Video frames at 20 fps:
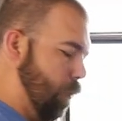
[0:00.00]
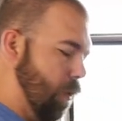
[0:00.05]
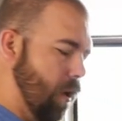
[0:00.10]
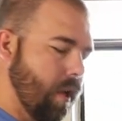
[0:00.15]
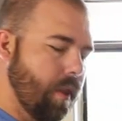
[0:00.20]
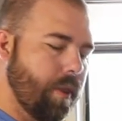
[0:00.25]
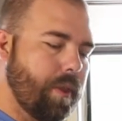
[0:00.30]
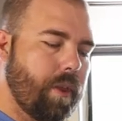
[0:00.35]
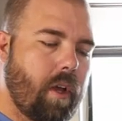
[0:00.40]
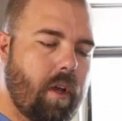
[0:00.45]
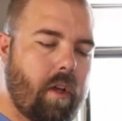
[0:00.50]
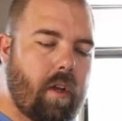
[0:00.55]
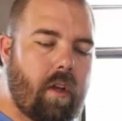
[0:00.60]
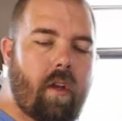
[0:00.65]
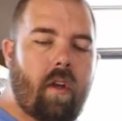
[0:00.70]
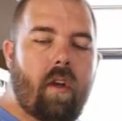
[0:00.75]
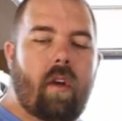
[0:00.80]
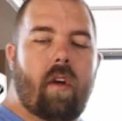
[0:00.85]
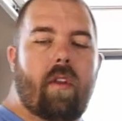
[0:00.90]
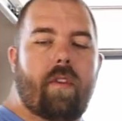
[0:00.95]
with
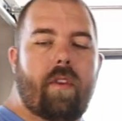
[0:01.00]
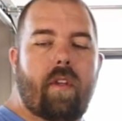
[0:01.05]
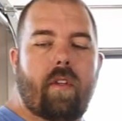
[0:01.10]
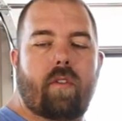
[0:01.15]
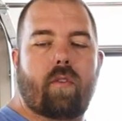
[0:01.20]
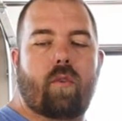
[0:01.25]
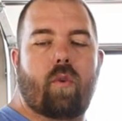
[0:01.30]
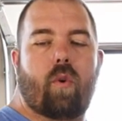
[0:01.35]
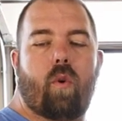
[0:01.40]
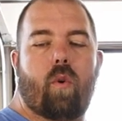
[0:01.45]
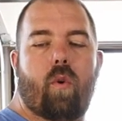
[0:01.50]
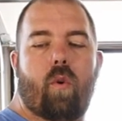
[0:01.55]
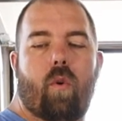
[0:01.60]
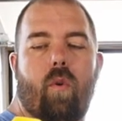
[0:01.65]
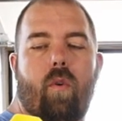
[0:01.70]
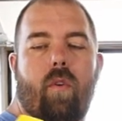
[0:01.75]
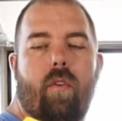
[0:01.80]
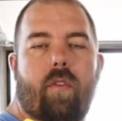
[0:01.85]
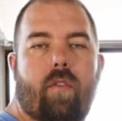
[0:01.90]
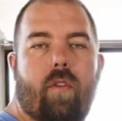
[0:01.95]
this
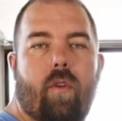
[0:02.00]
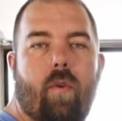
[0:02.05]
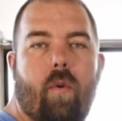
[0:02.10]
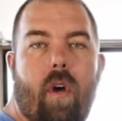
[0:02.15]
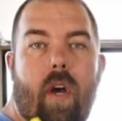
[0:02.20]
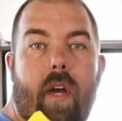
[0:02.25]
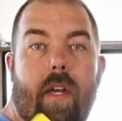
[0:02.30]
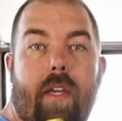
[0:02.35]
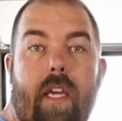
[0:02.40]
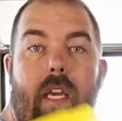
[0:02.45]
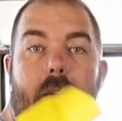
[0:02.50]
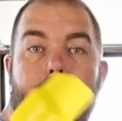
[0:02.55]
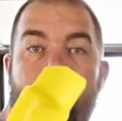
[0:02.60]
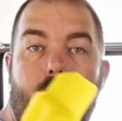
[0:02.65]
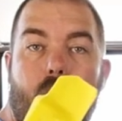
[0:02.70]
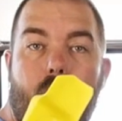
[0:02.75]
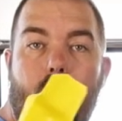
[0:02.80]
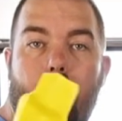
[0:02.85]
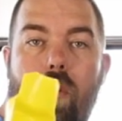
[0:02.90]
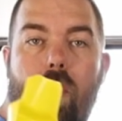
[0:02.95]
tool to
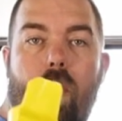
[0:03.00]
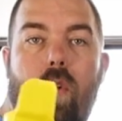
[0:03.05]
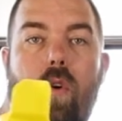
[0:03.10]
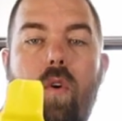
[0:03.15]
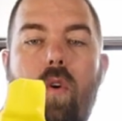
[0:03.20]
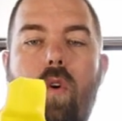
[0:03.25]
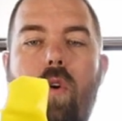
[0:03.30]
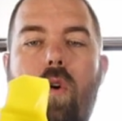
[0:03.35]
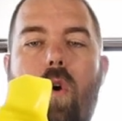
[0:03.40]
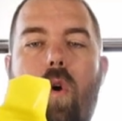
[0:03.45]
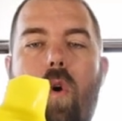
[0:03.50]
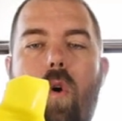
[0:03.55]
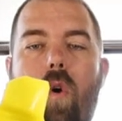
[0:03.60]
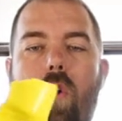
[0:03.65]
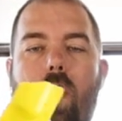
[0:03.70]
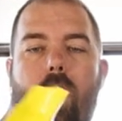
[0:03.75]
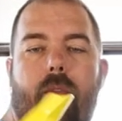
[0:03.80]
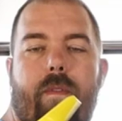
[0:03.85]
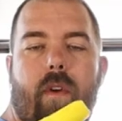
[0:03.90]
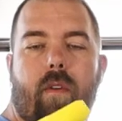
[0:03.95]
keep your
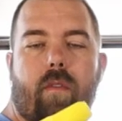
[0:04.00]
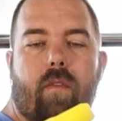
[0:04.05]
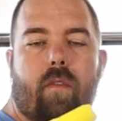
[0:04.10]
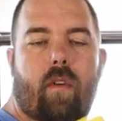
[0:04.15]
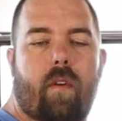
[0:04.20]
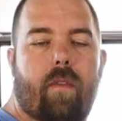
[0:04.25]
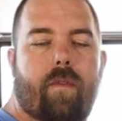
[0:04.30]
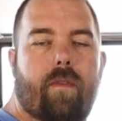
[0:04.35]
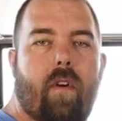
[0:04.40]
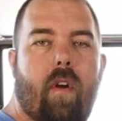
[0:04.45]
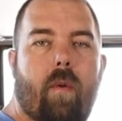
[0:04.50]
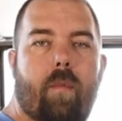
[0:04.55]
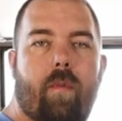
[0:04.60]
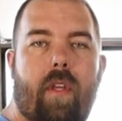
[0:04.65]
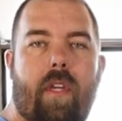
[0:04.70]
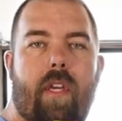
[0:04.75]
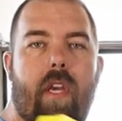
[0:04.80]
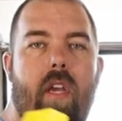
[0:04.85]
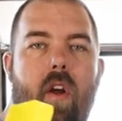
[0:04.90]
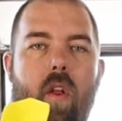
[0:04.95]
oil filter from
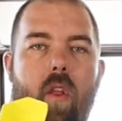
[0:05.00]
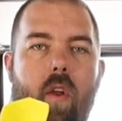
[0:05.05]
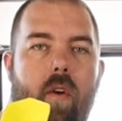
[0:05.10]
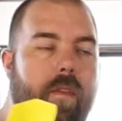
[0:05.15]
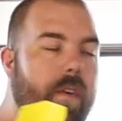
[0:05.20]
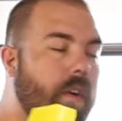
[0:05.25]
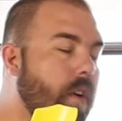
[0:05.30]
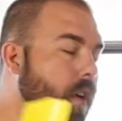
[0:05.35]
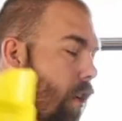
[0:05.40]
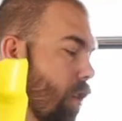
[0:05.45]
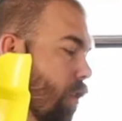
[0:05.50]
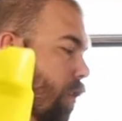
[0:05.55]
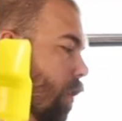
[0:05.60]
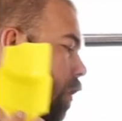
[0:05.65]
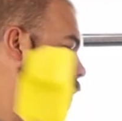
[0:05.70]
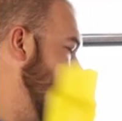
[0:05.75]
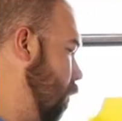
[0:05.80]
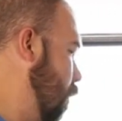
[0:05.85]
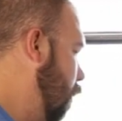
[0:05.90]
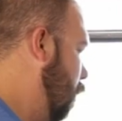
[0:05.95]
leaking all over your
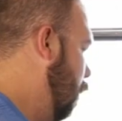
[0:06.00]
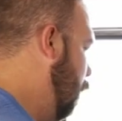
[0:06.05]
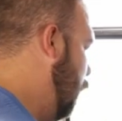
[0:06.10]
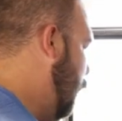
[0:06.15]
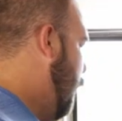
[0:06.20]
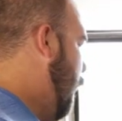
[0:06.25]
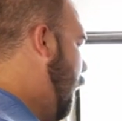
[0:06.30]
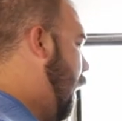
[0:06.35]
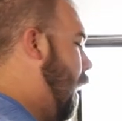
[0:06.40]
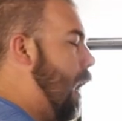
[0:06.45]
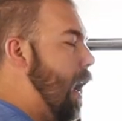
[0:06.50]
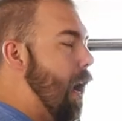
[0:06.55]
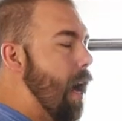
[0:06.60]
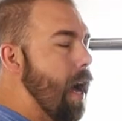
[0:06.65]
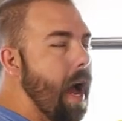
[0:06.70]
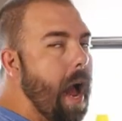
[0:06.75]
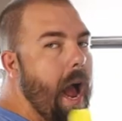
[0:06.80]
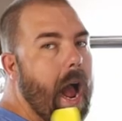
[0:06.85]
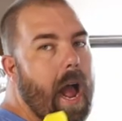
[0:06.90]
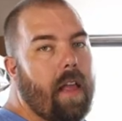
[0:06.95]
engine.
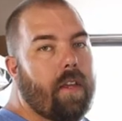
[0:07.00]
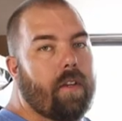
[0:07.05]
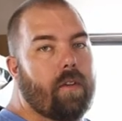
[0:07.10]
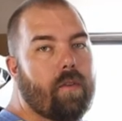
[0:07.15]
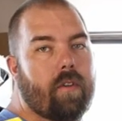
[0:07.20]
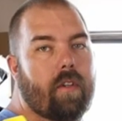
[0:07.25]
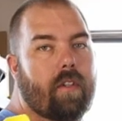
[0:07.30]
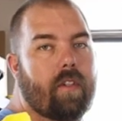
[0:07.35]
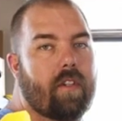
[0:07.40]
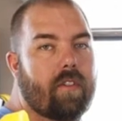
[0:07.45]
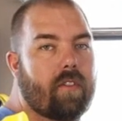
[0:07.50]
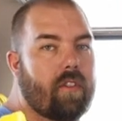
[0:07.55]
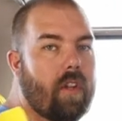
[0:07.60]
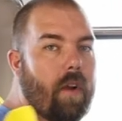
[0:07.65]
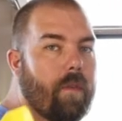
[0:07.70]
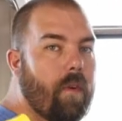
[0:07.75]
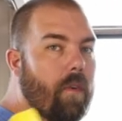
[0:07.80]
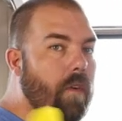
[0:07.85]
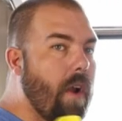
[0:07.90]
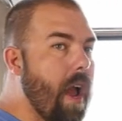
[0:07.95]
I'll usually just
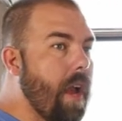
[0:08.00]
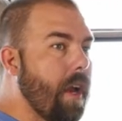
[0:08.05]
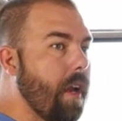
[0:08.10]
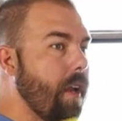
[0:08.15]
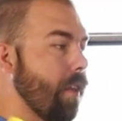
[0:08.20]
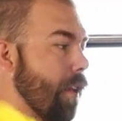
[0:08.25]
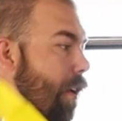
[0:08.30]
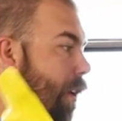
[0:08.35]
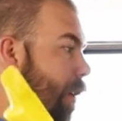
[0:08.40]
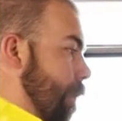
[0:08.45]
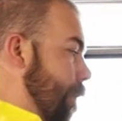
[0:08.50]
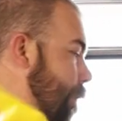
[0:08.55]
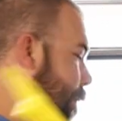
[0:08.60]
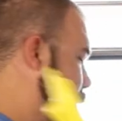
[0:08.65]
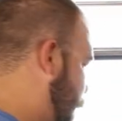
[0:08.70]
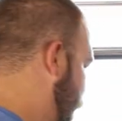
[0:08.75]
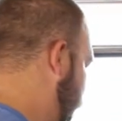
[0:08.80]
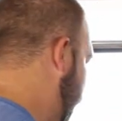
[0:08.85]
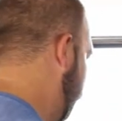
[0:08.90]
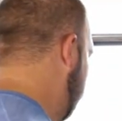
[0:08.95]
stuff a rag in there.
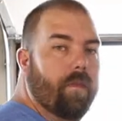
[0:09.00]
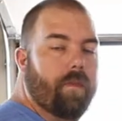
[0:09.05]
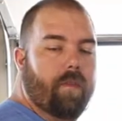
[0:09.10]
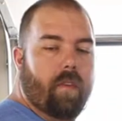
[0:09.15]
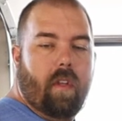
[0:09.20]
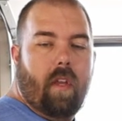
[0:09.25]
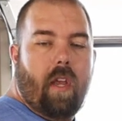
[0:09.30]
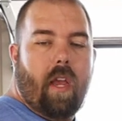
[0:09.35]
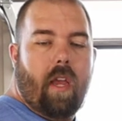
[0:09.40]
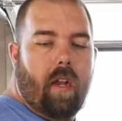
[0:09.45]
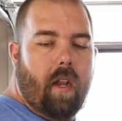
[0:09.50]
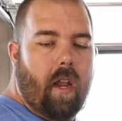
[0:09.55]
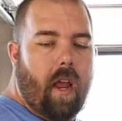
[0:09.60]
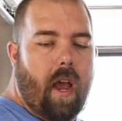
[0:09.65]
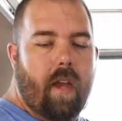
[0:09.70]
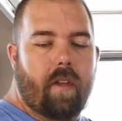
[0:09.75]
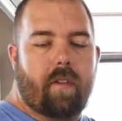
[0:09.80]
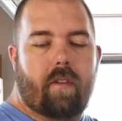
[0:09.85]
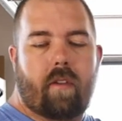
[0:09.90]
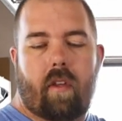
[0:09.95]
And
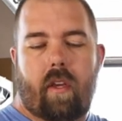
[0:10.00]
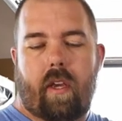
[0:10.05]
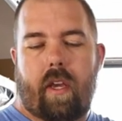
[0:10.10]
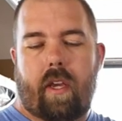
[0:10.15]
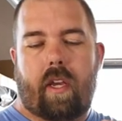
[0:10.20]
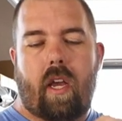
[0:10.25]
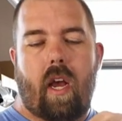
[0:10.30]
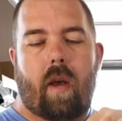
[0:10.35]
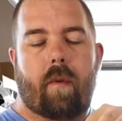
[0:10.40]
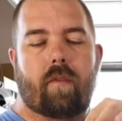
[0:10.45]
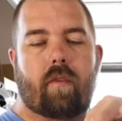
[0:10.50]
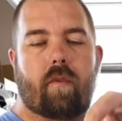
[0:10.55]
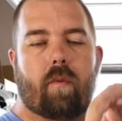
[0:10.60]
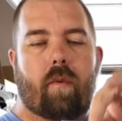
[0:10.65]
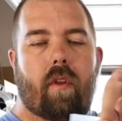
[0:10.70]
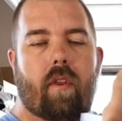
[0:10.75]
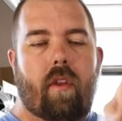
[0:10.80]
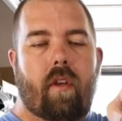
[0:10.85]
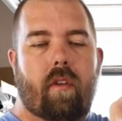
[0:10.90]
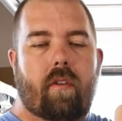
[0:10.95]
lastly, it comes
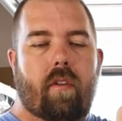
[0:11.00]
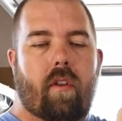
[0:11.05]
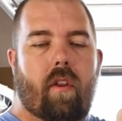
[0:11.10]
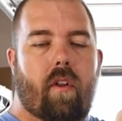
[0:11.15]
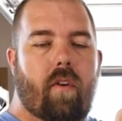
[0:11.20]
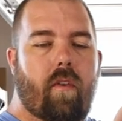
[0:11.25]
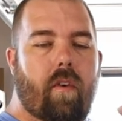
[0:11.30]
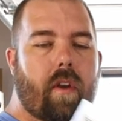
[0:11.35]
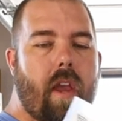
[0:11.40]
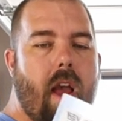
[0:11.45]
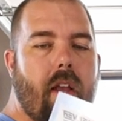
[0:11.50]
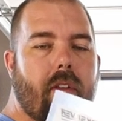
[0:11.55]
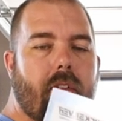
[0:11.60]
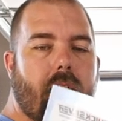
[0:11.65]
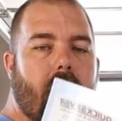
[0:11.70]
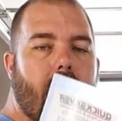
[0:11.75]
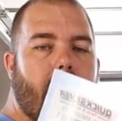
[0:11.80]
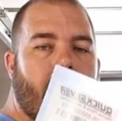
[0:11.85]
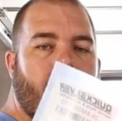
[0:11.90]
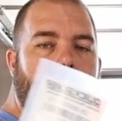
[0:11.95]
with this little
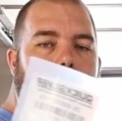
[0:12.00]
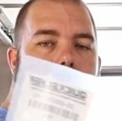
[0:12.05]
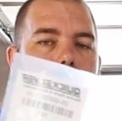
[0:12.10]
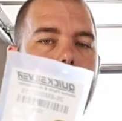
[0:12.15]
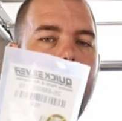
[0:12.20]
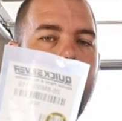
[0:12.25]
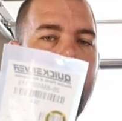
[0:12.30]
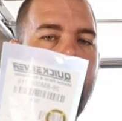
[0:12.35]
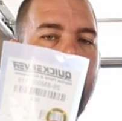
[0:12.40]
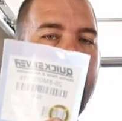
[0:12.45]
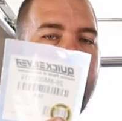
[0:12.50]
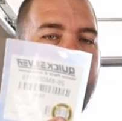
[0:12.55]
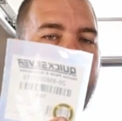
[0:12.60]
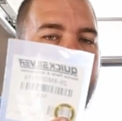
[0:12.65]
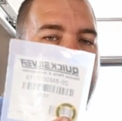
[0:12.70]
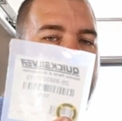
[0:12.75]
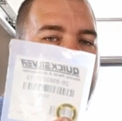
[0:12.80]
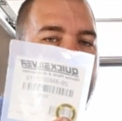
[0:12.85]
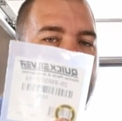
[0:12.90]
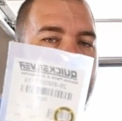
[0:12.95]
gasket
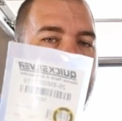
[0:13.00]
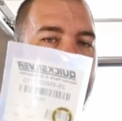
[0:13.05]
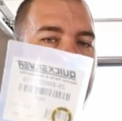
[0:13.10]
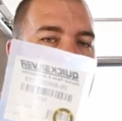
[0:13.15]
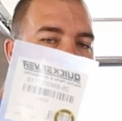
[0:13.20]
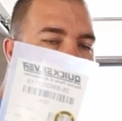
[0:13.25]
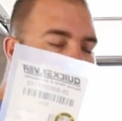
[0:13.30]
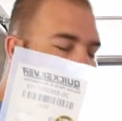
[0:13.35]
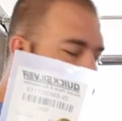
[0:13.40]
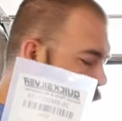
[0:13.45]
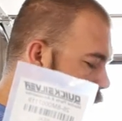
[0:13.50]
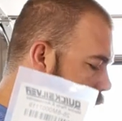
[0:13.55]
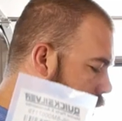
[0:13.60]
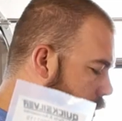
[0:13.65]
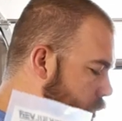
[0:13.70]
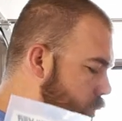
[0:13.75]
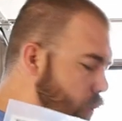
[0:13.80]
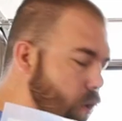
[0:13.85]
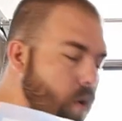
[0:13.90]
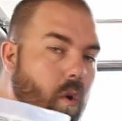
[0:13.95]
that goes
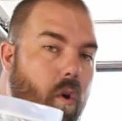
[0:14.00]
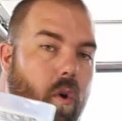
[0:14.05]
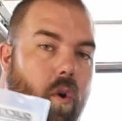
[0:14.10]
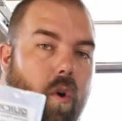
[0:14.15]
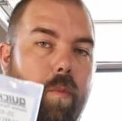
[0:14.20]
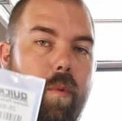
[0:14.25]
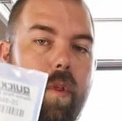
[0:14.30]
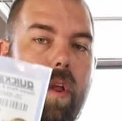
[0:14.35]
around your oil